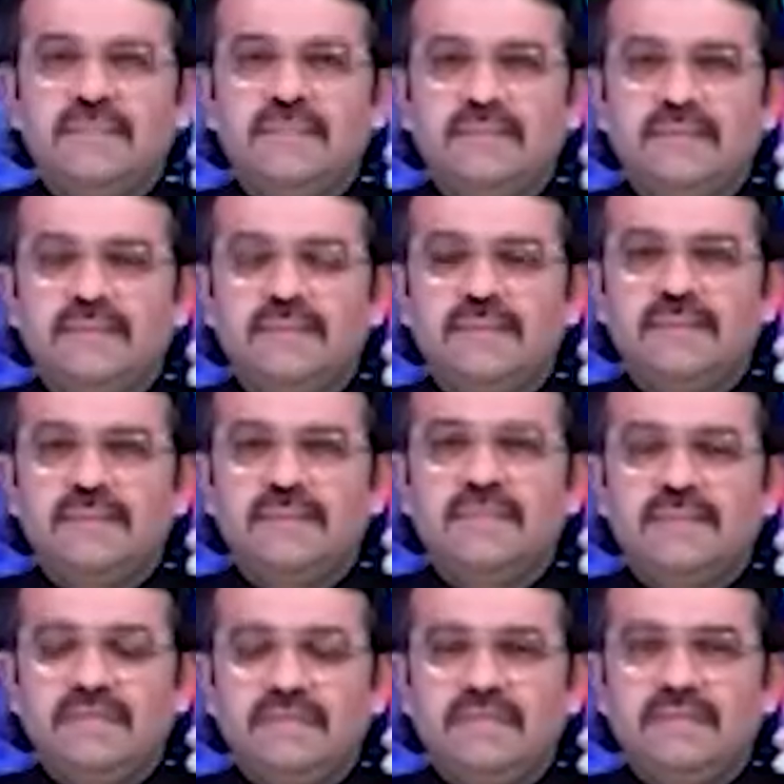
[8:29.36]

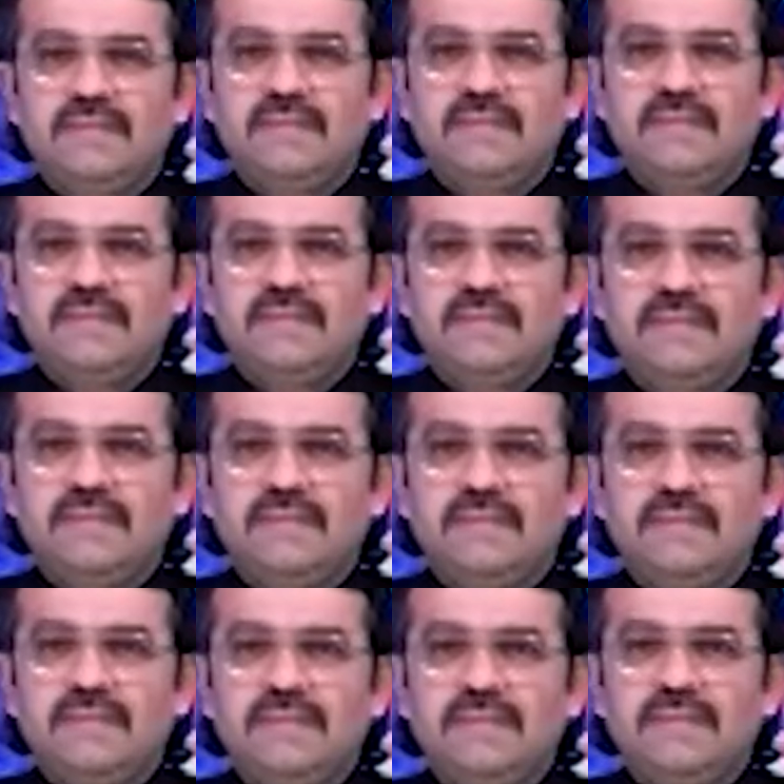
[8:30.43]

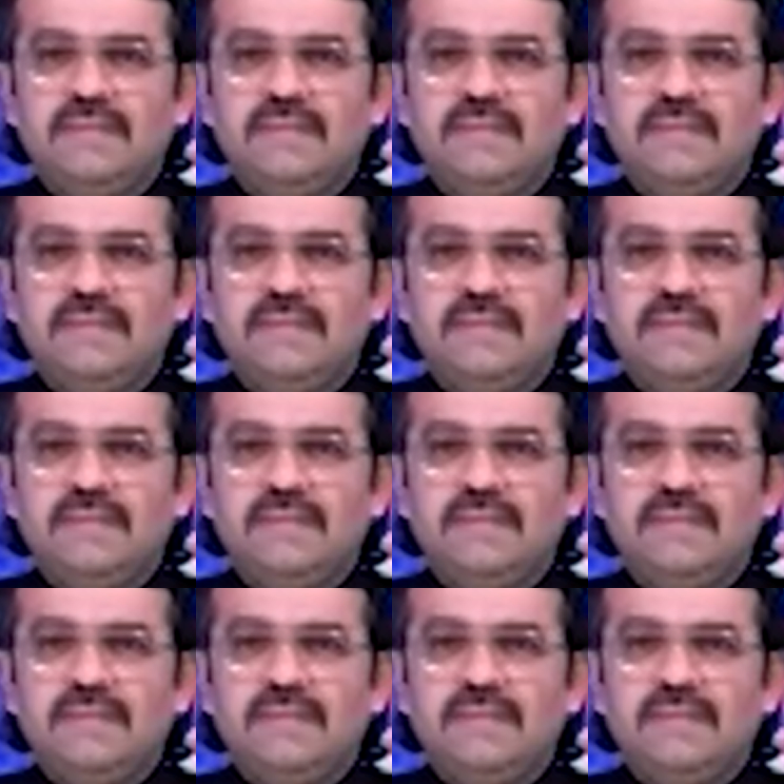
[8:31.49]
No words are spoken by the person on screen.